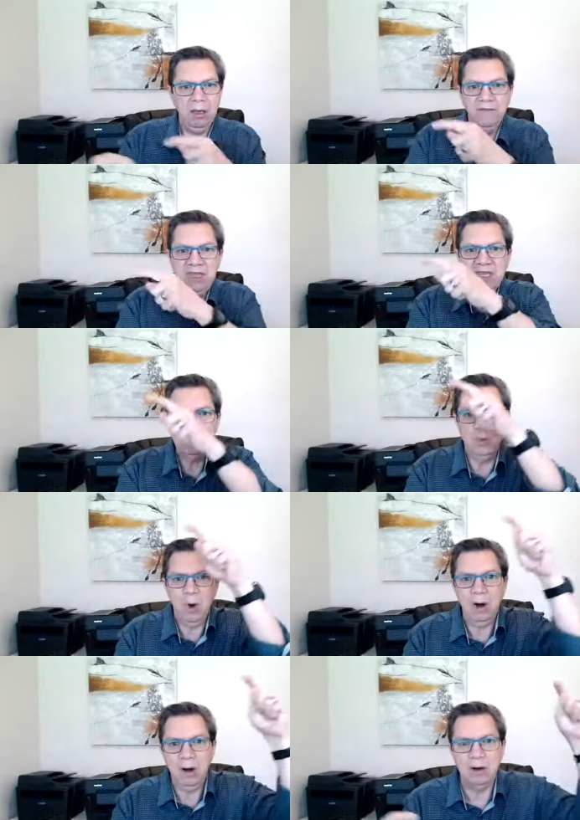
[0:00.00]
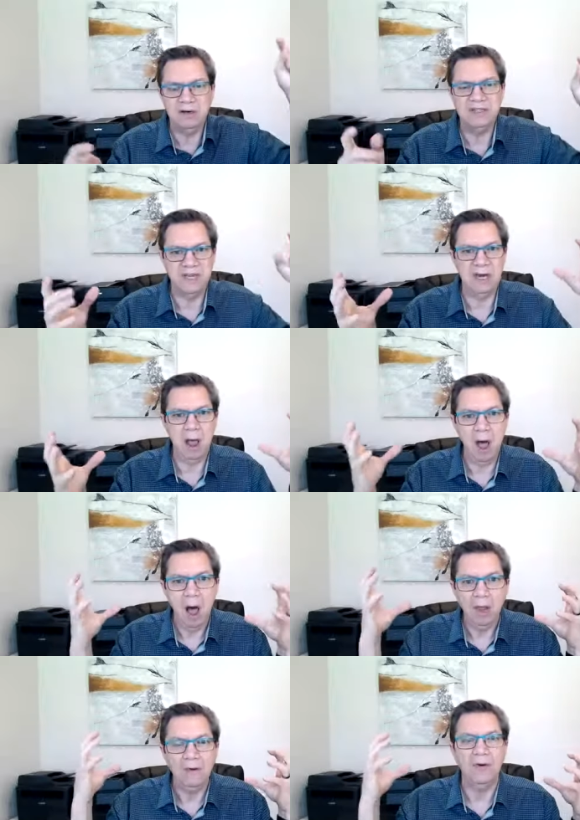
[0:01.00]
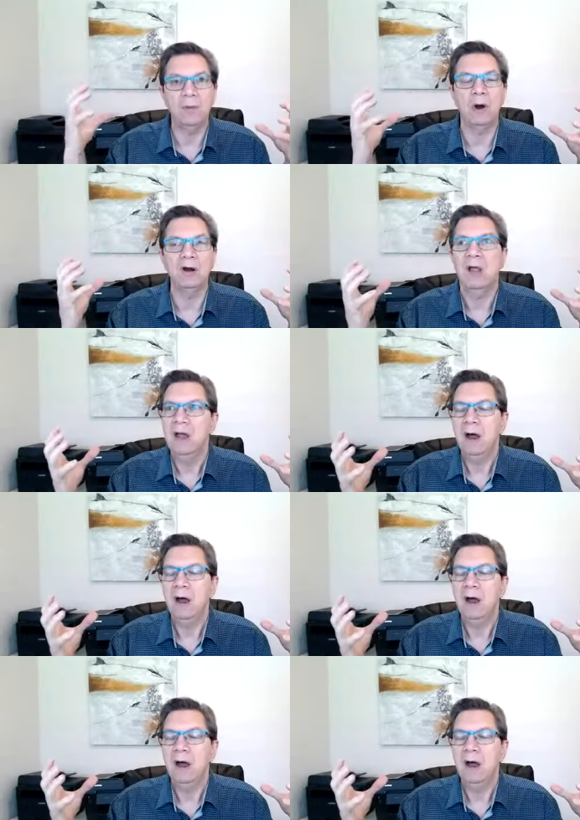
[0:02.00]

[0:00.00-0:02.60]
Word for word: of these words and all of them are